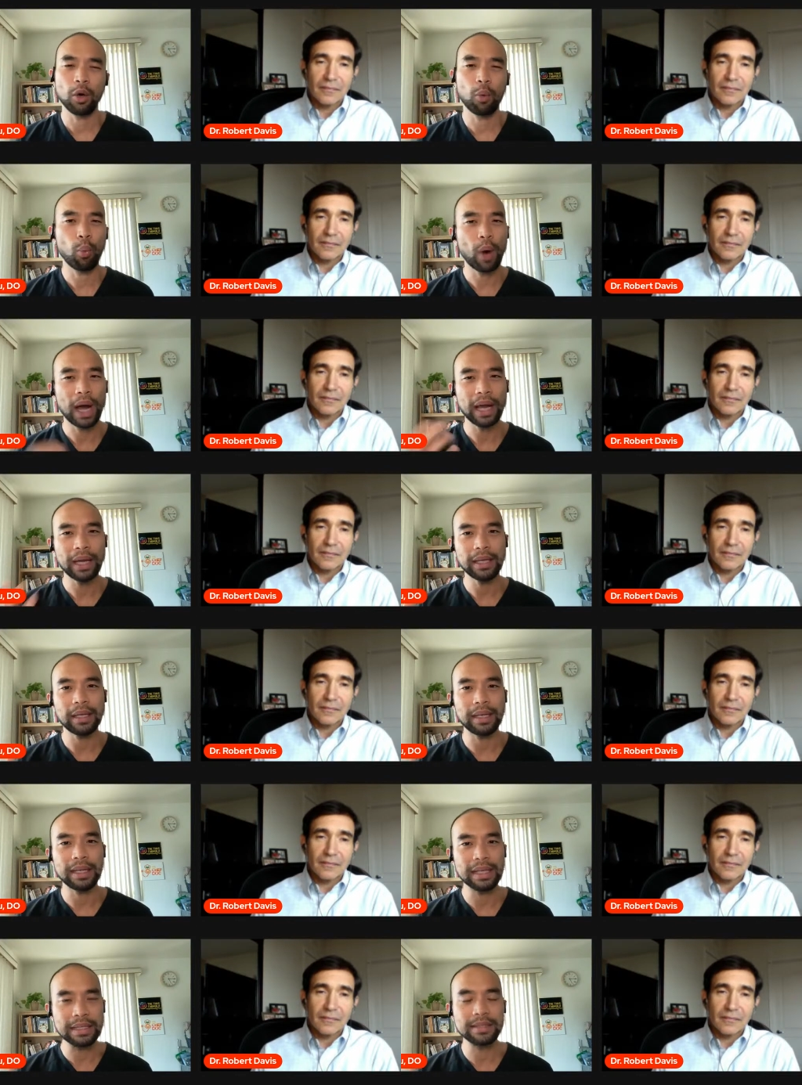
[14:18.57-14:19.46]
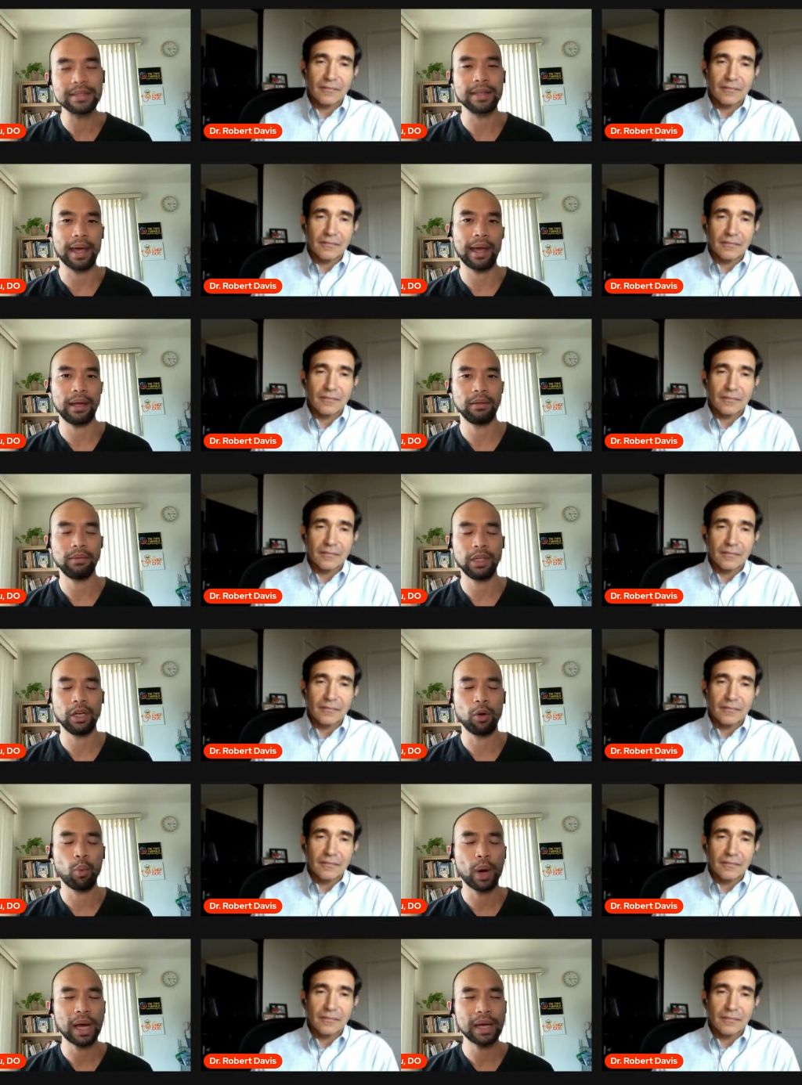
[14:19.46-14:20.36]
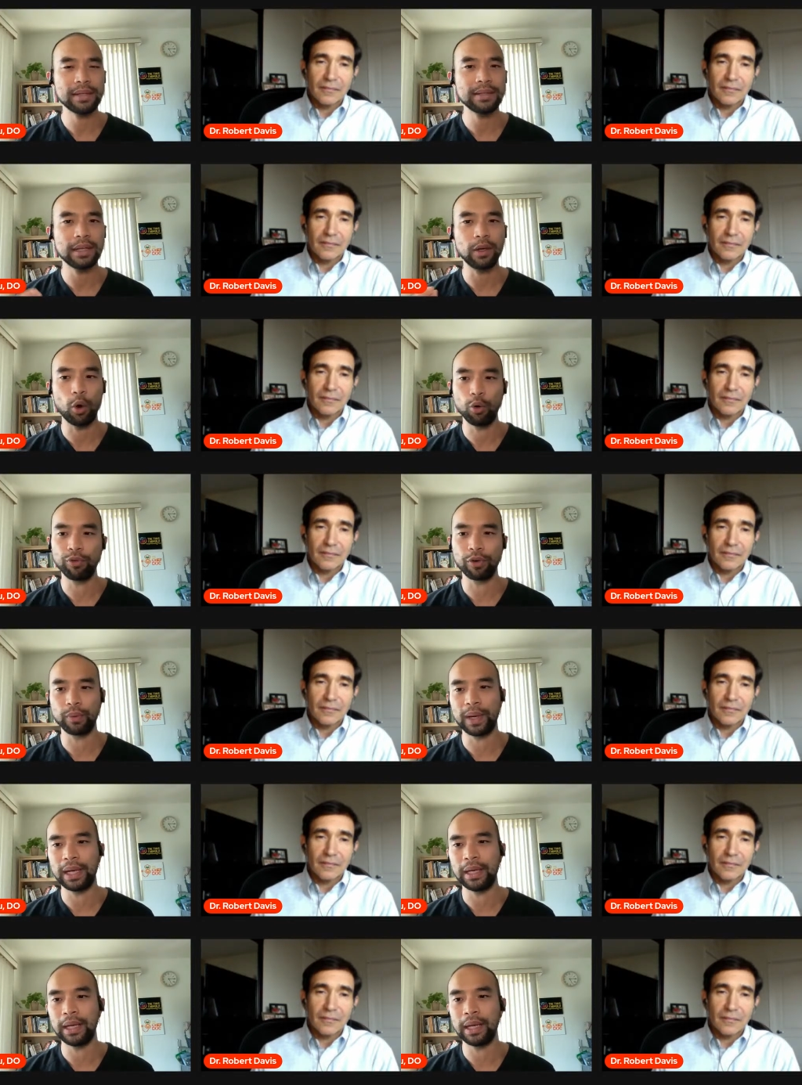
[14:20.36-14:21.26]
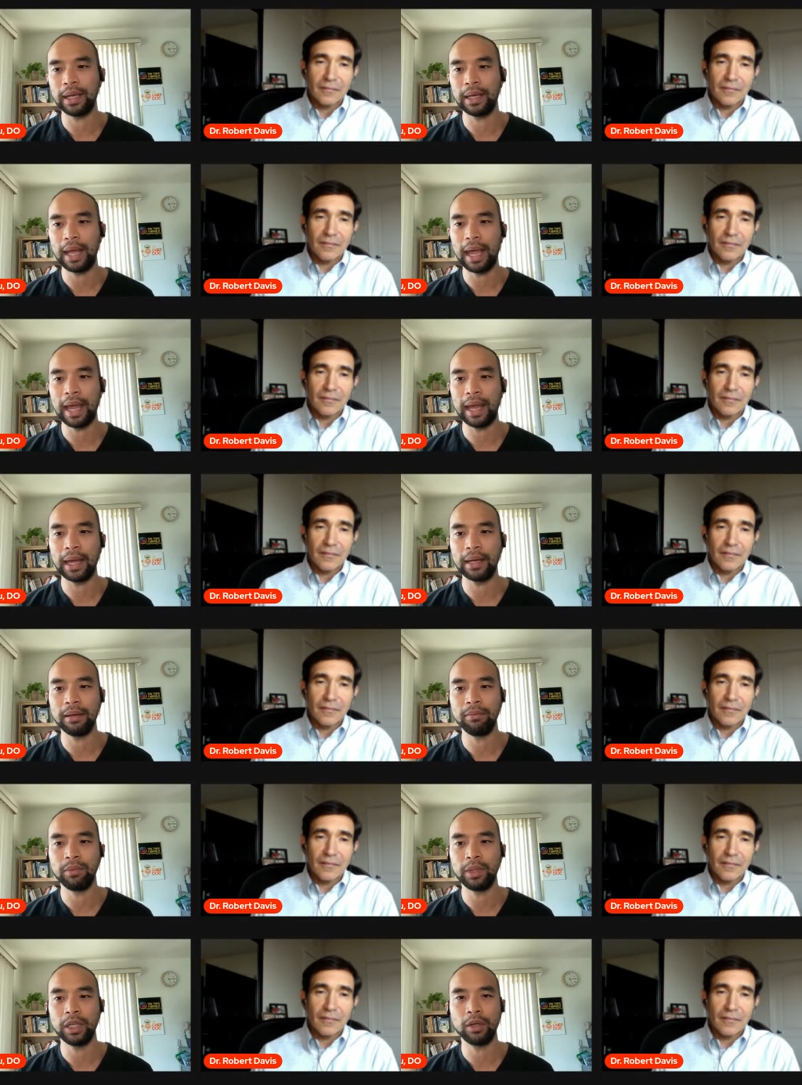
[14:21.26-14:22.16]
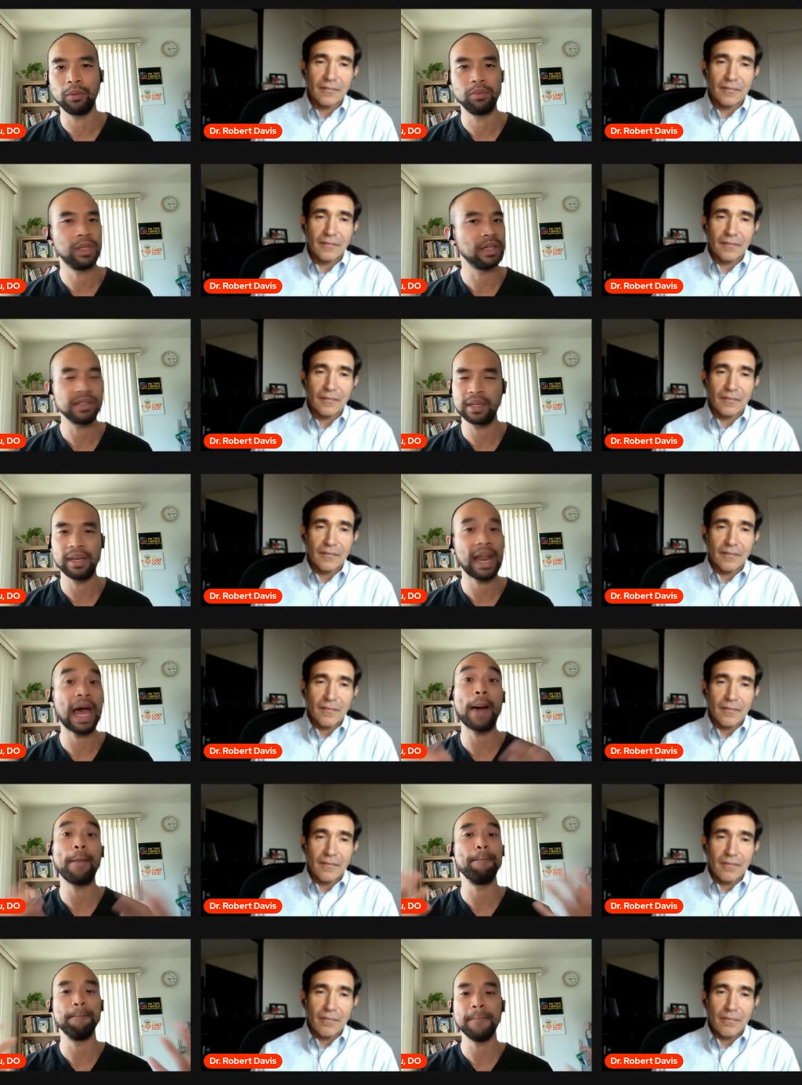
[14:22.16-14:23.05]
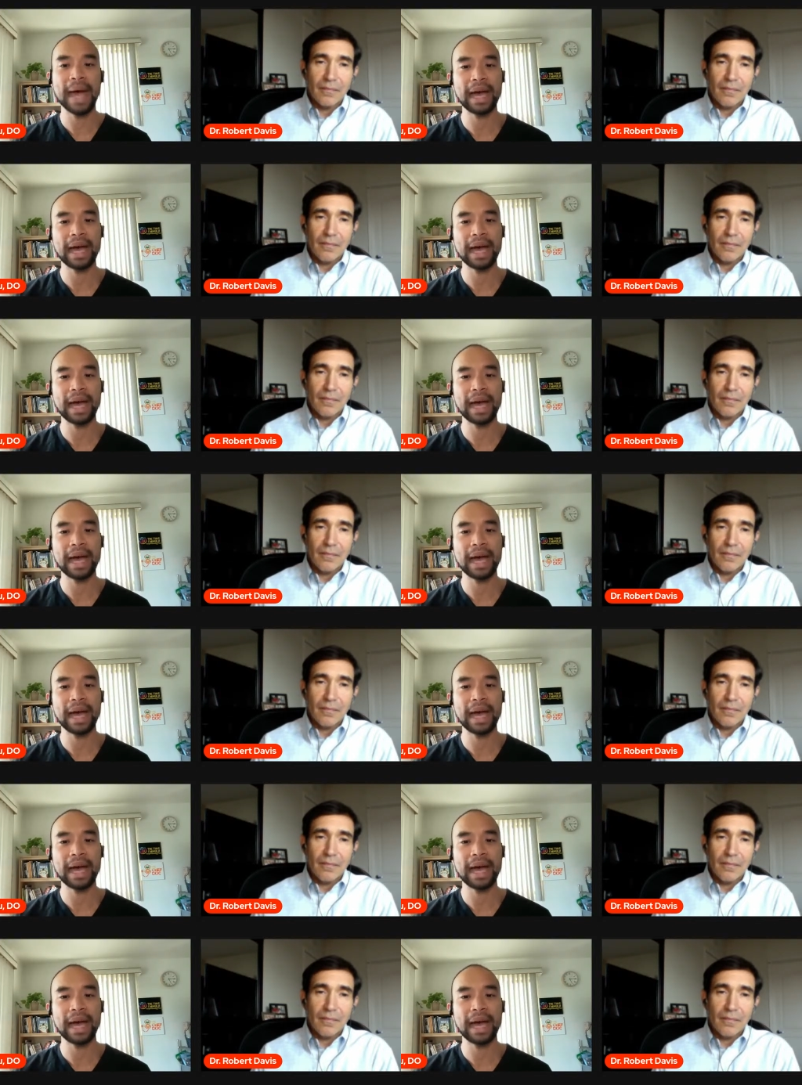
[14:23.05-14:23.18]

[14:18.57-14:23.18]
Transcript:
Speaker 1: you know why is that you know why is it overrated and you know does it not